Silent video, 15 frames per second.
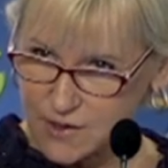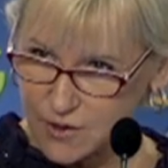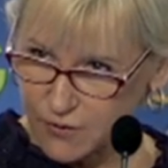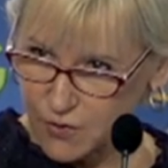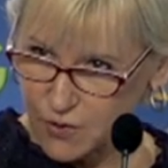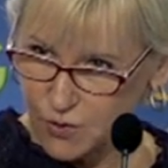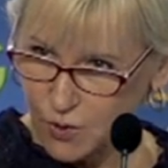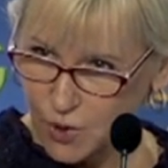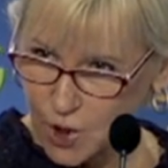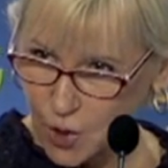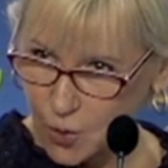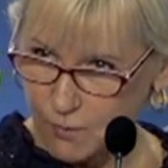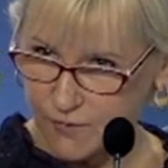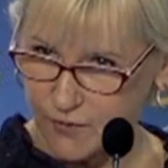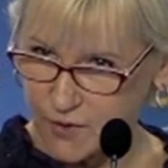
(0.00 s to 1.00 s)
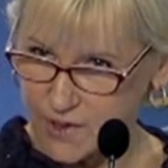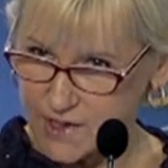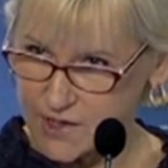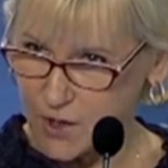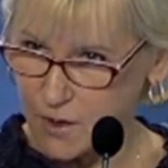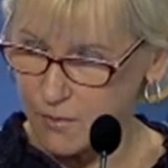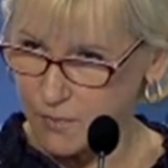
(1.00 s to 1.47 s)
through Globe, for
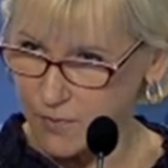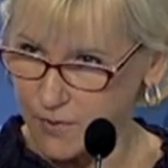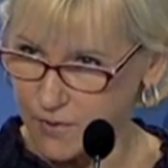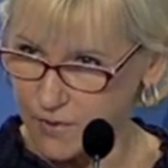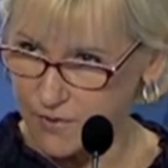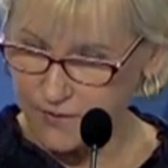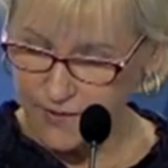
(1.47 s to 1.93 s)
example,